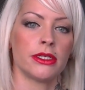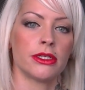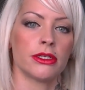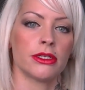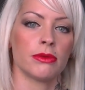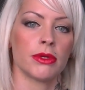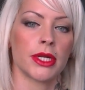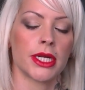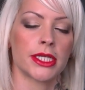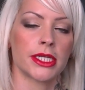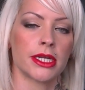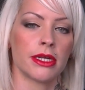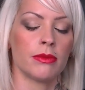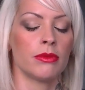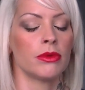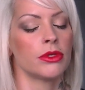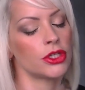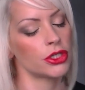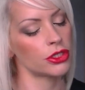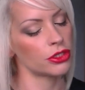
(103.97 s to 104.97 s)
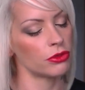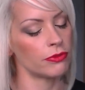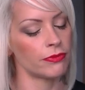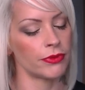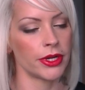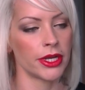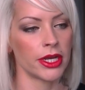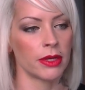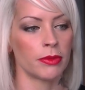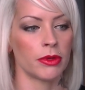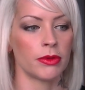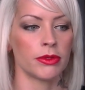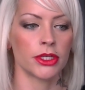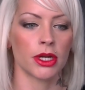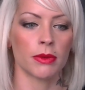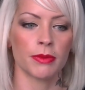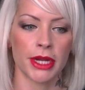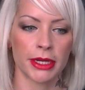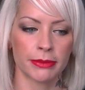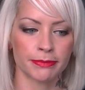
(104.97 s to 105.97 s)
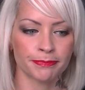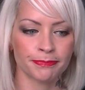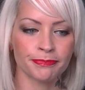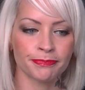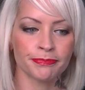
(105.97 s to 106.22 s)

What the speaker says: So like I say, we're just over a year post-op now.